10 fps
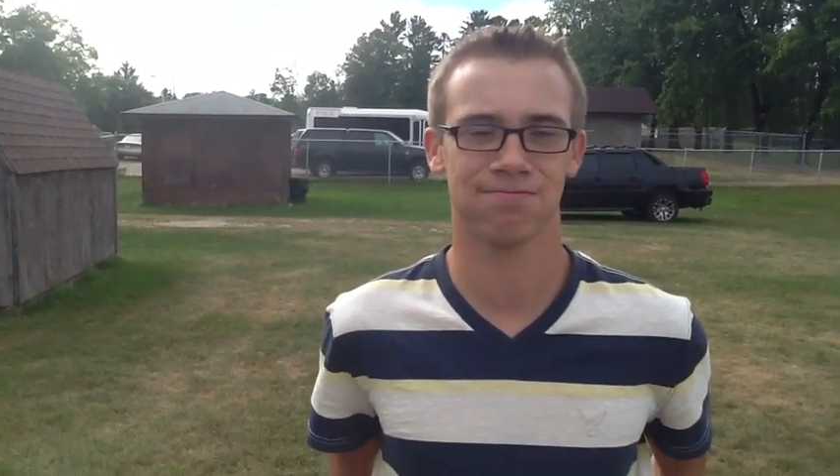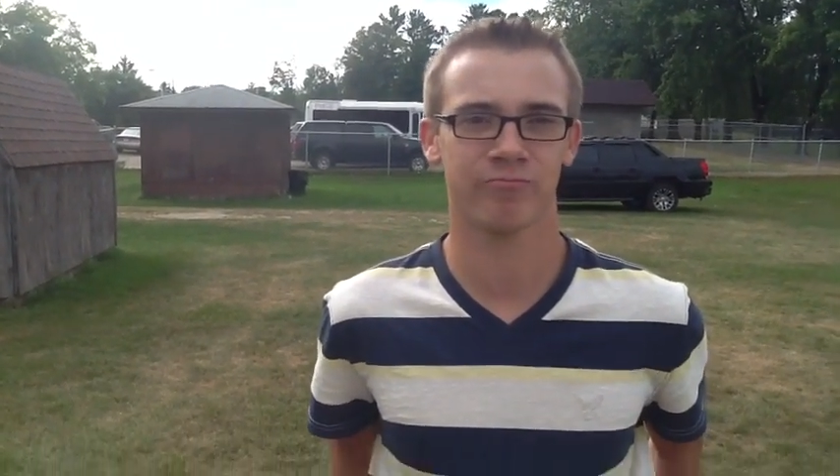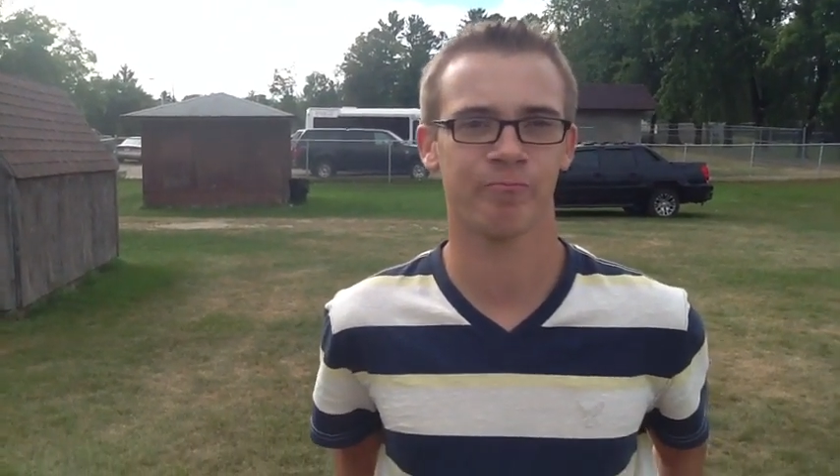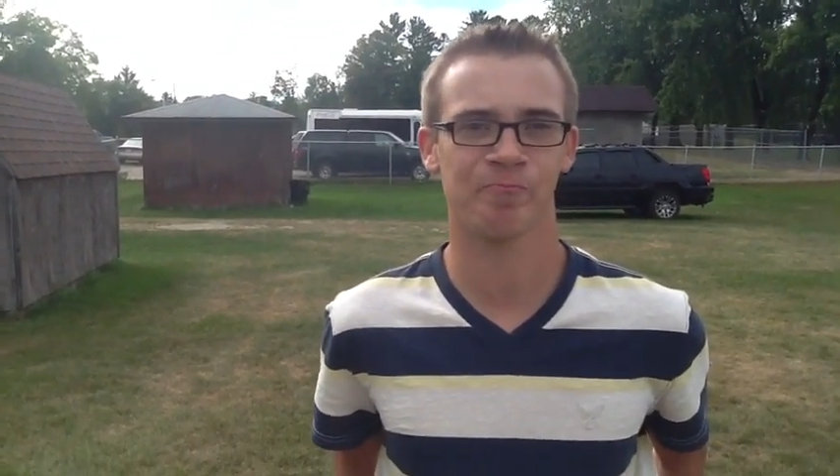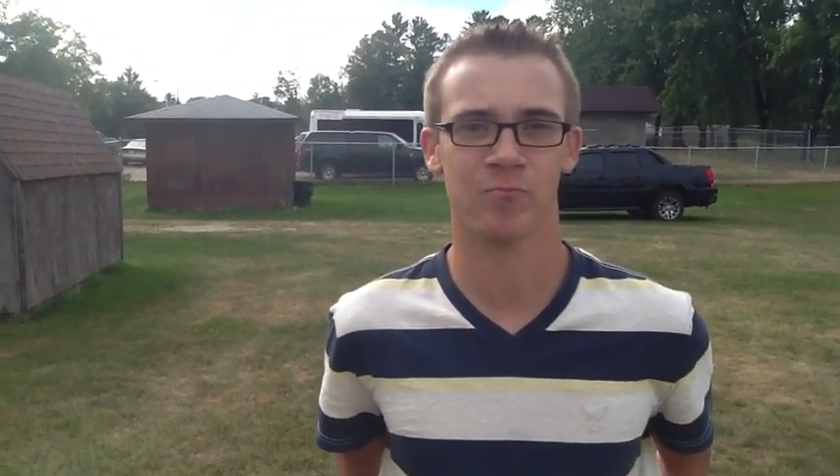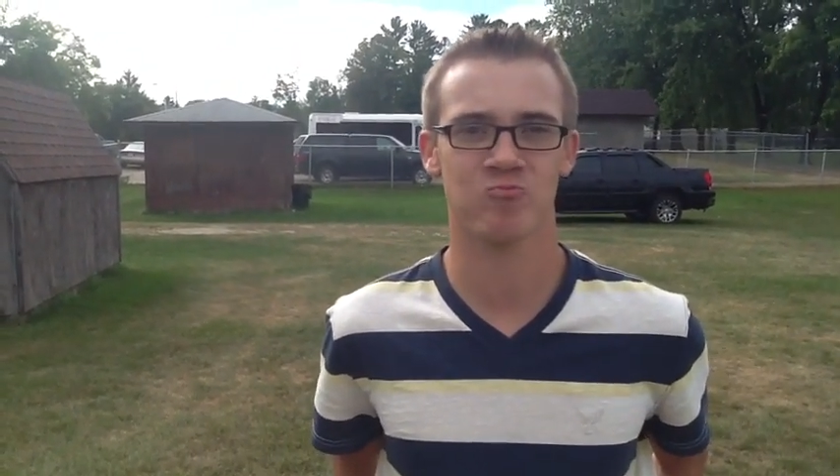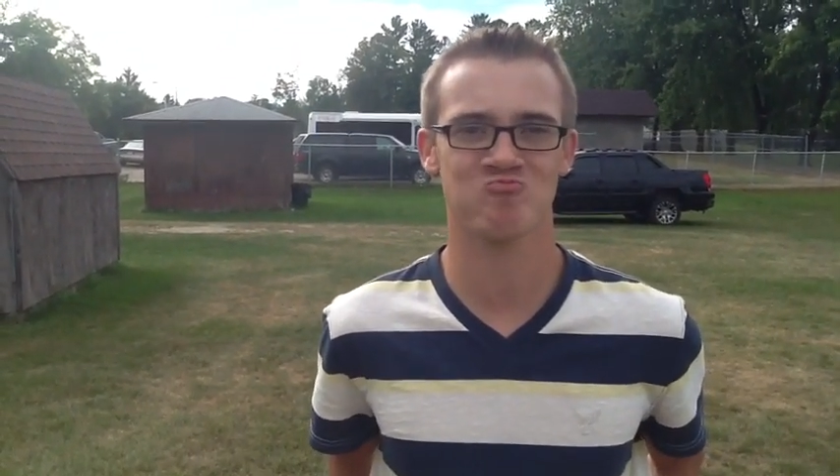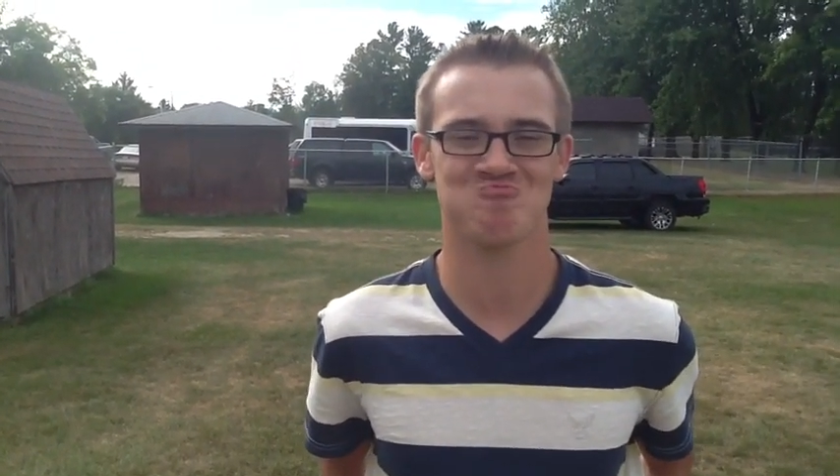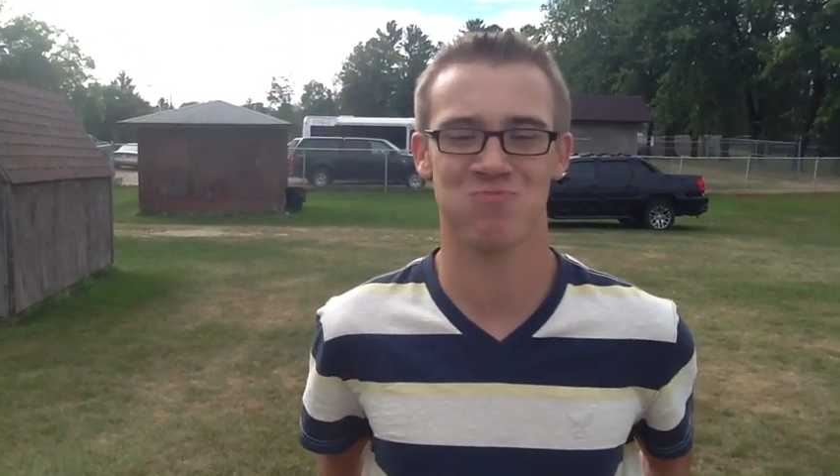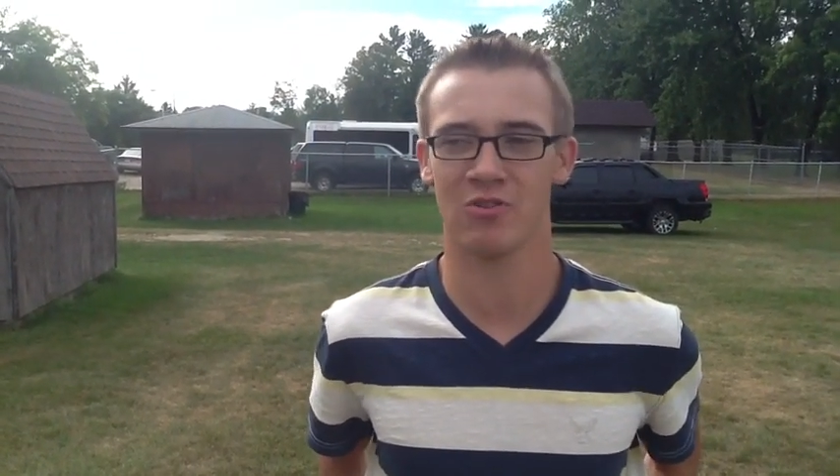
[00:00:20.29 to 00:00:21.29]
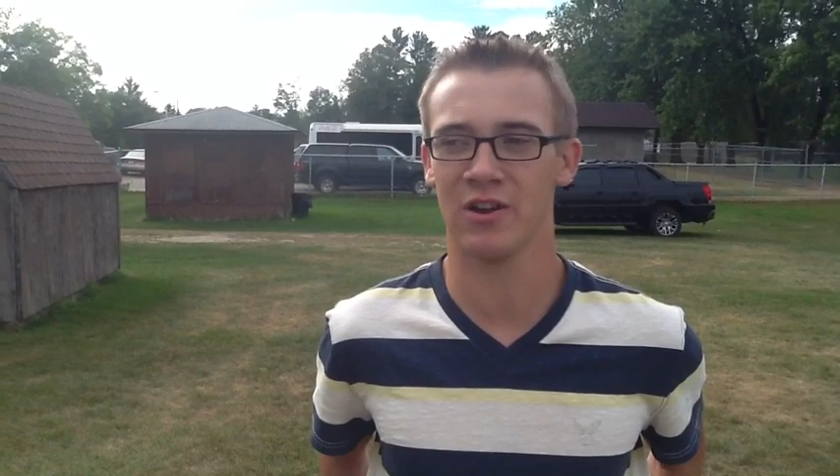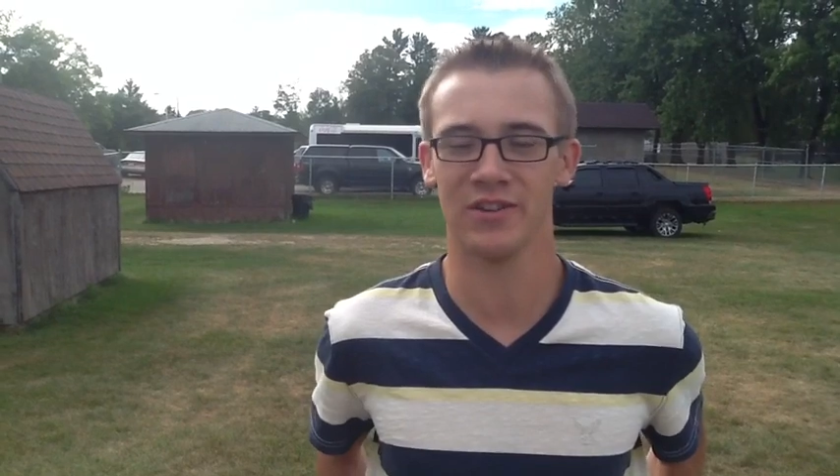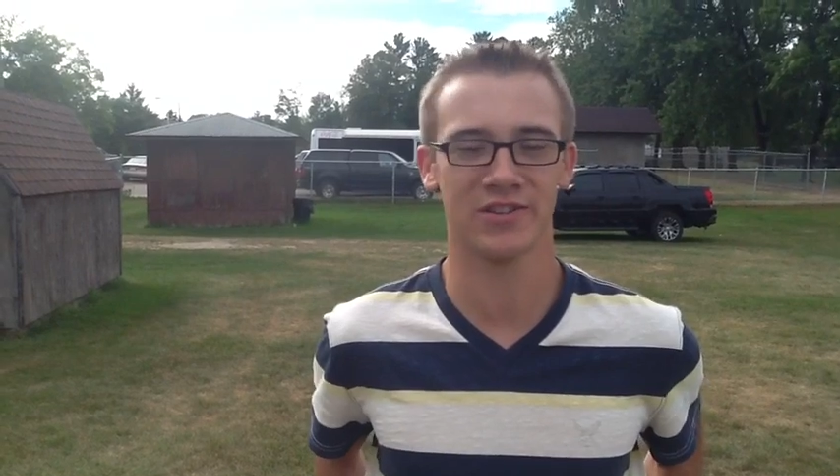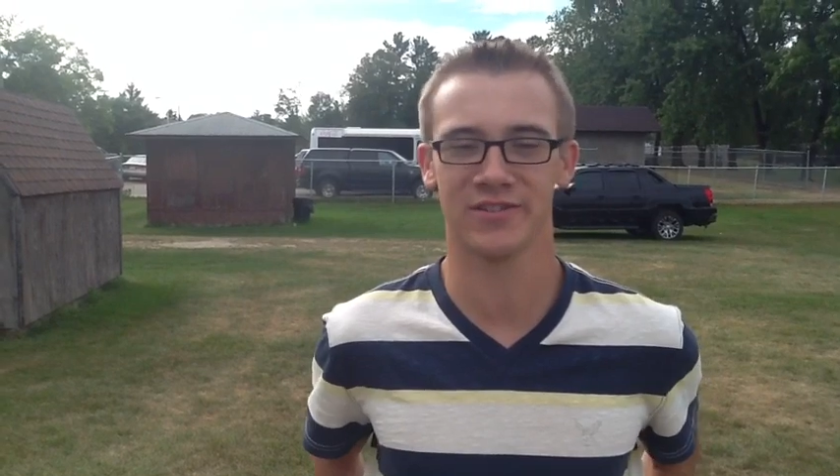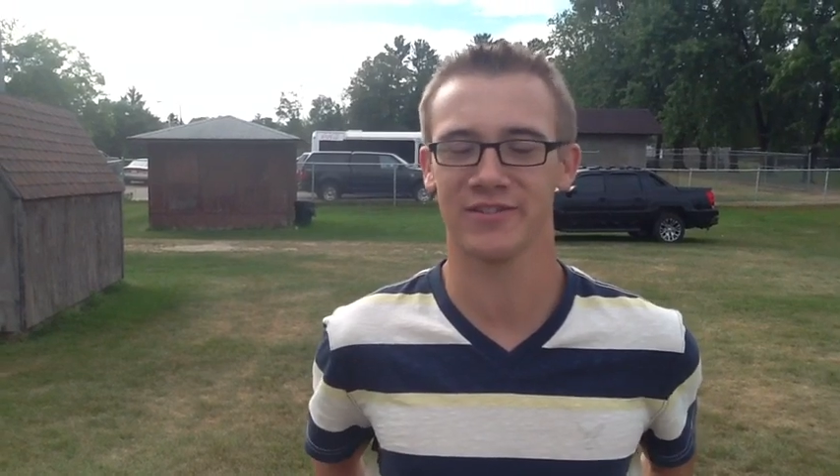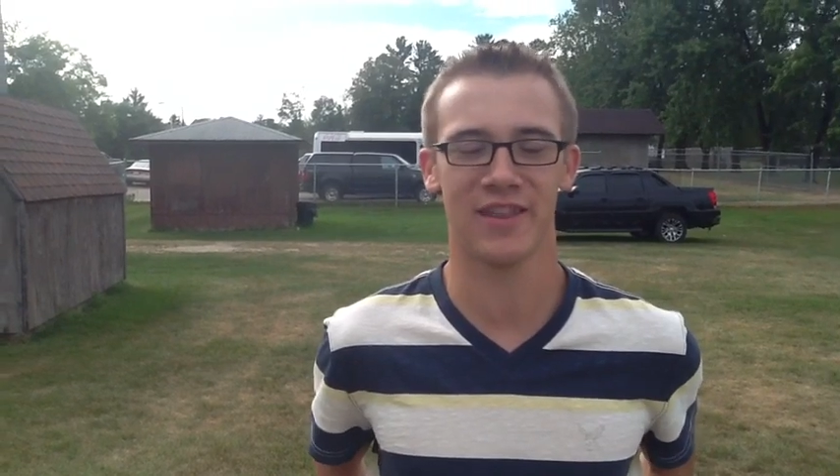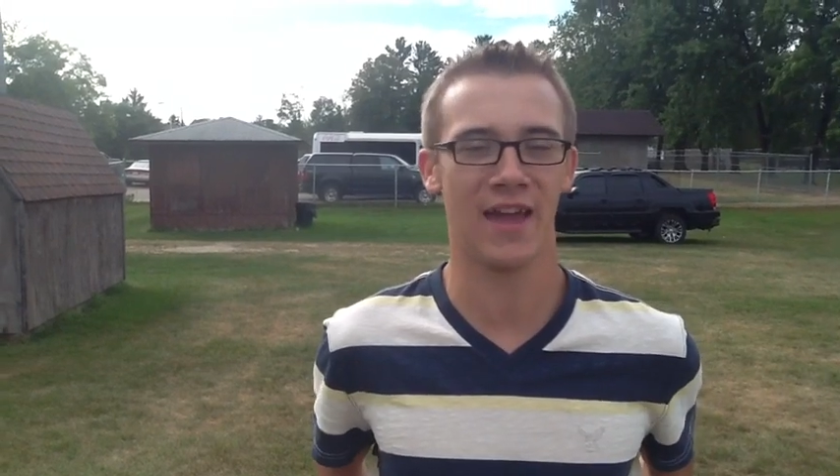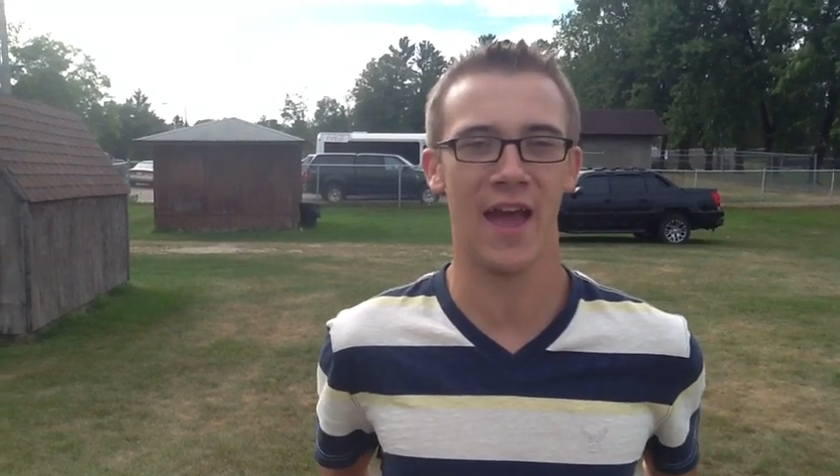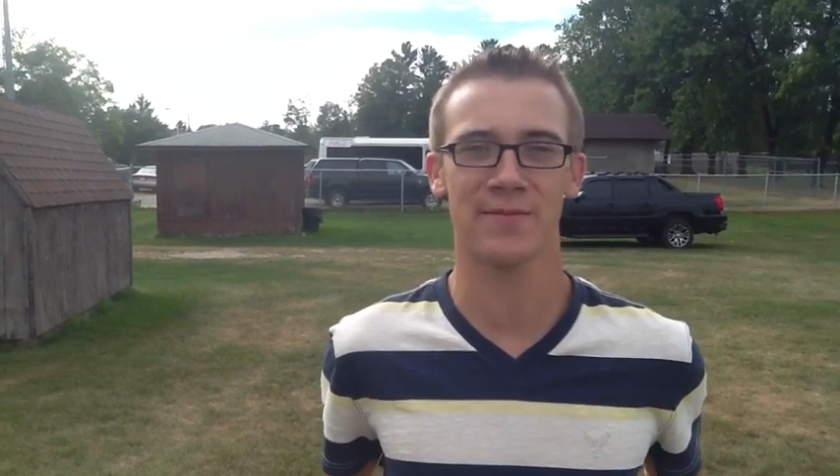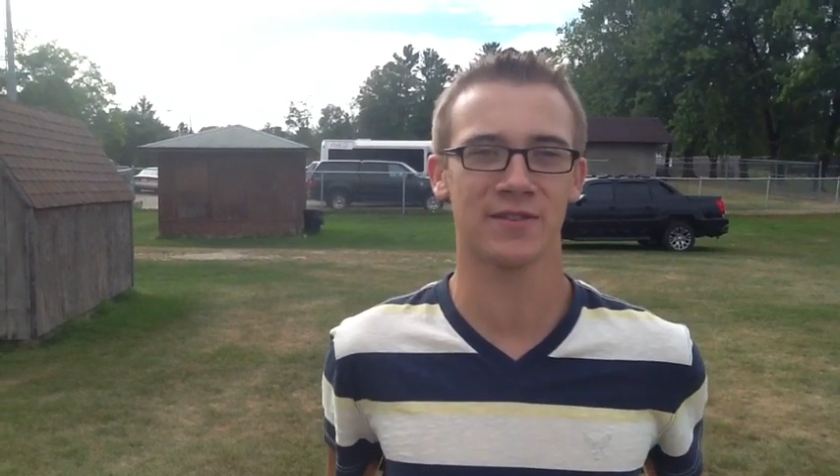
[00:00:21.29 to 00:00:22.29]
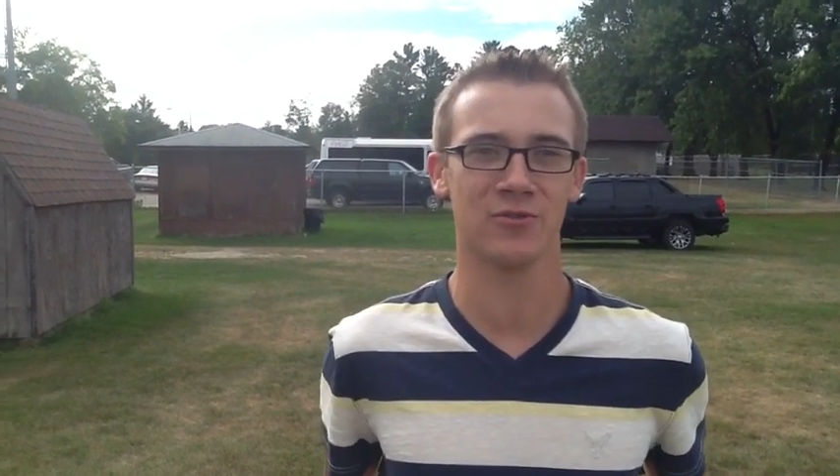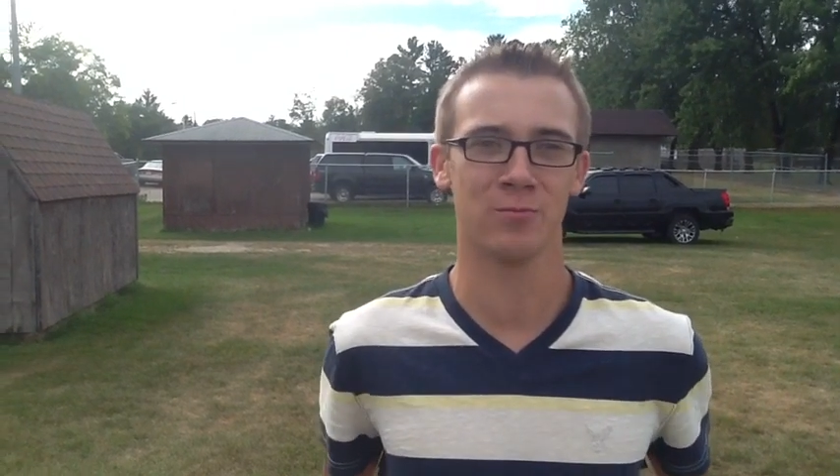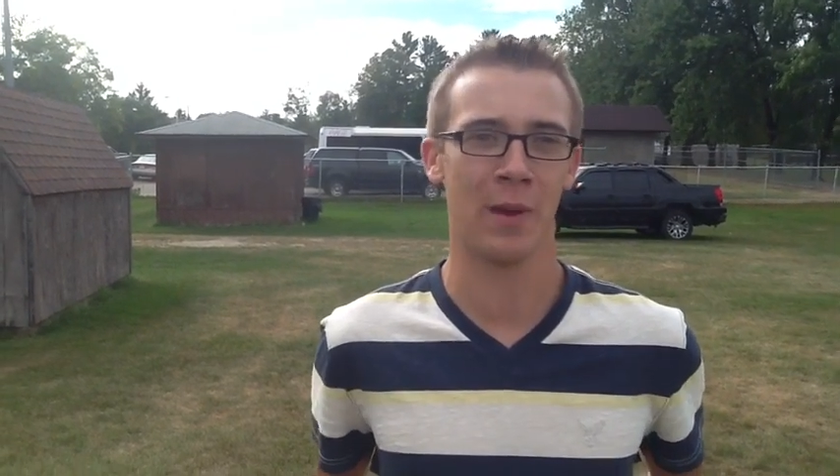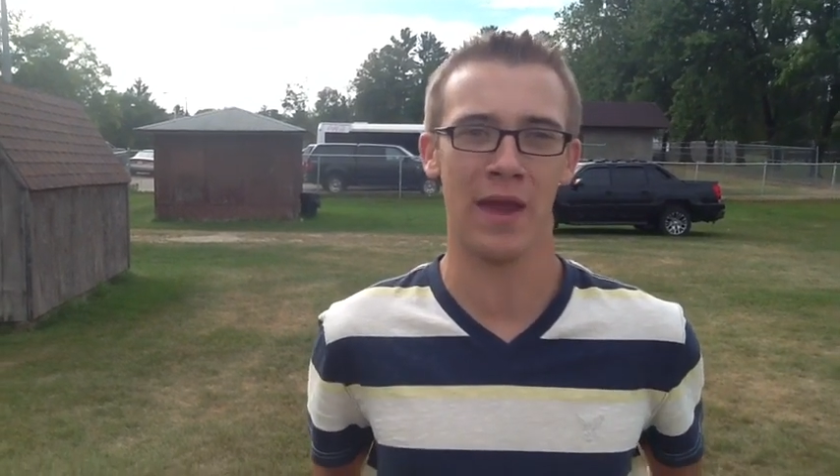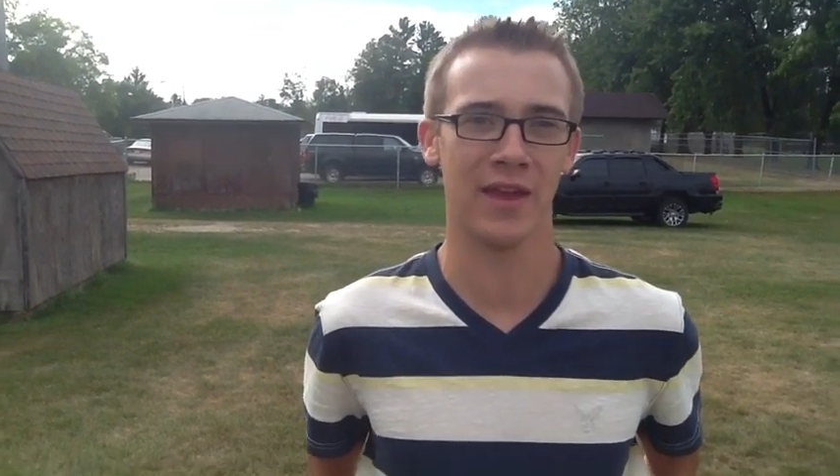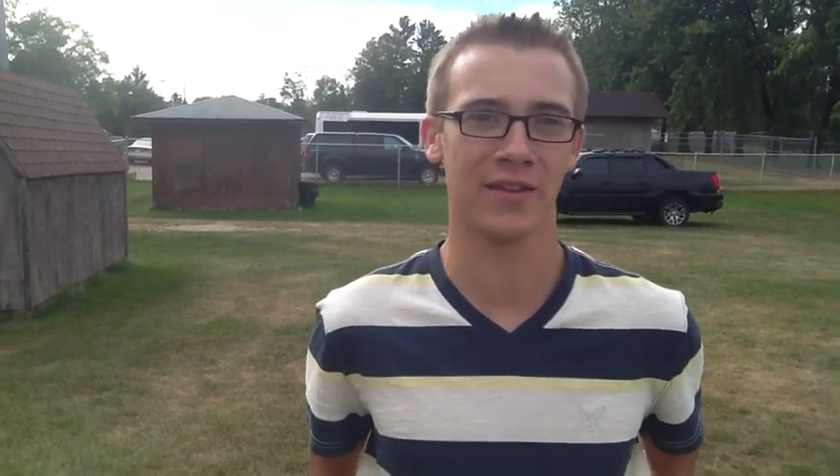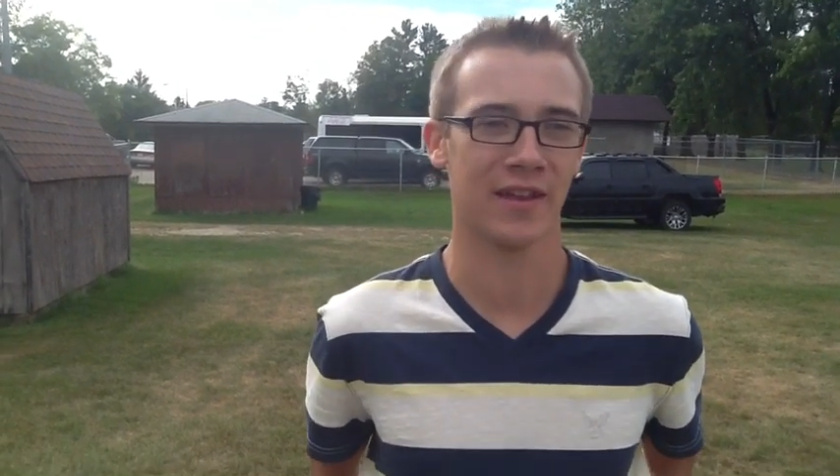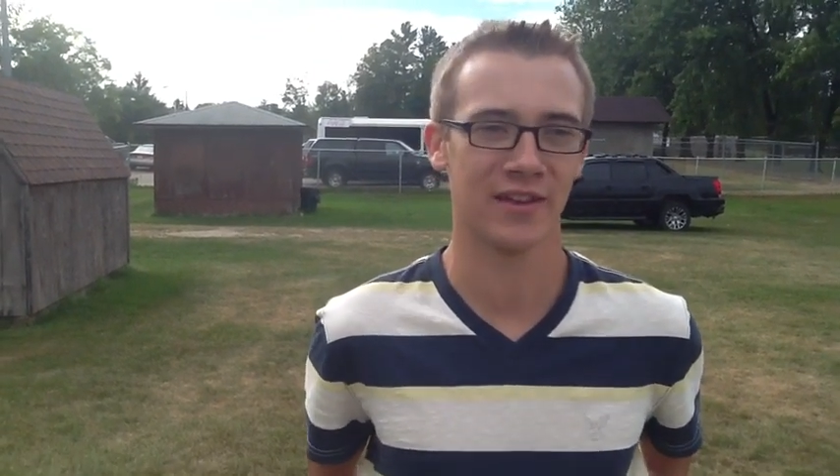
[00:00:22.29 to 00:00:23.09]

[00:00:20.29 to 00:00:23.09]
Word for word: What did it feel like? Well, it's just absolute pain.